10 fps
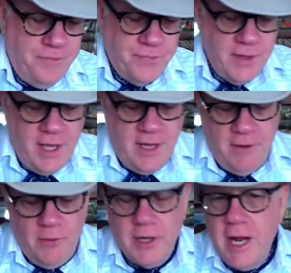And
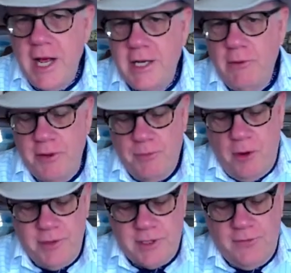then we're going to end it with
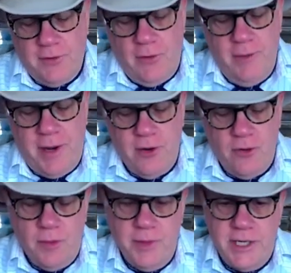Moments of Glory by
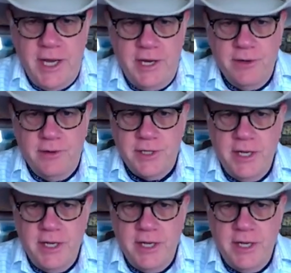Norman Daniels.